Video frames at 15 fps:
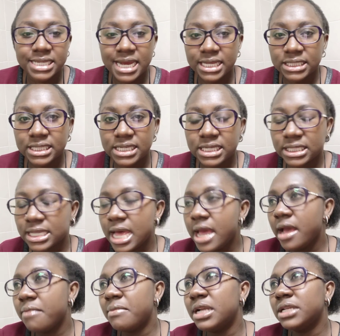does this.
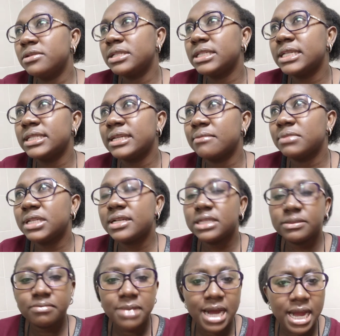But you see,
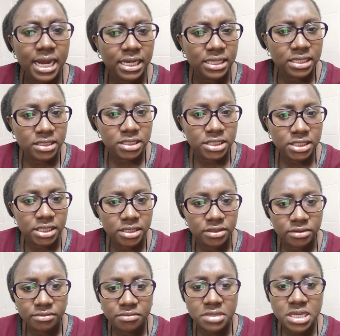sometimes back, they cheated
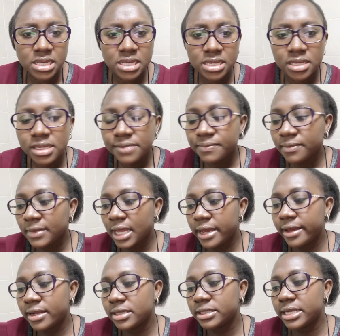on me,
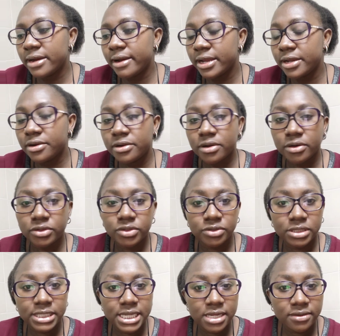and now I don't know how to
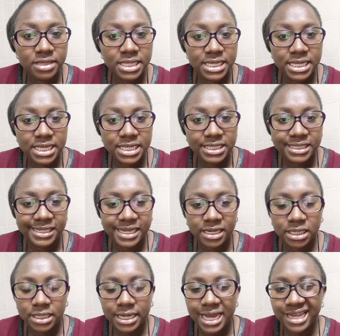deal with this.
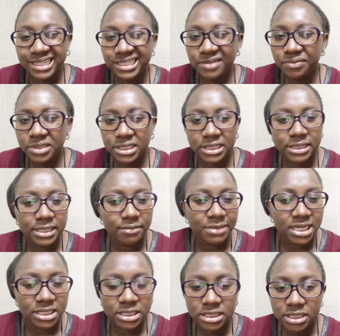Like, accepting
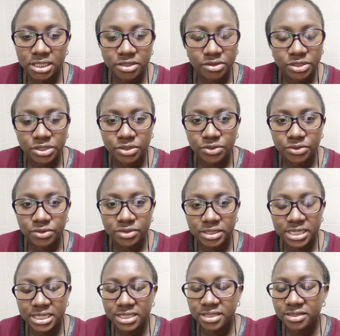someone cheated on you,
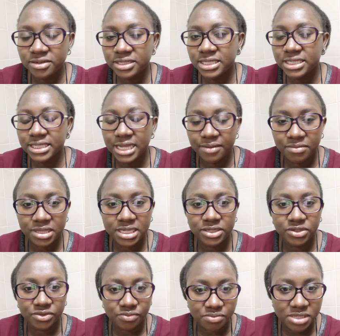it's not something
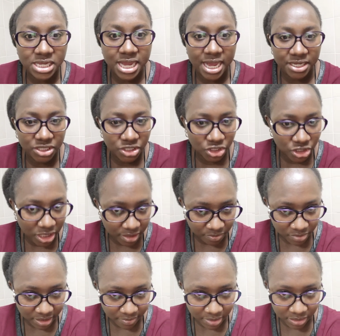to be
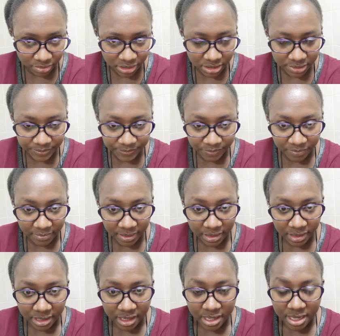ashamed about.
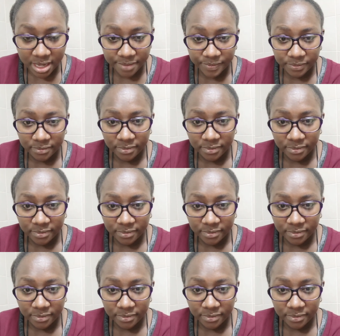Yeah?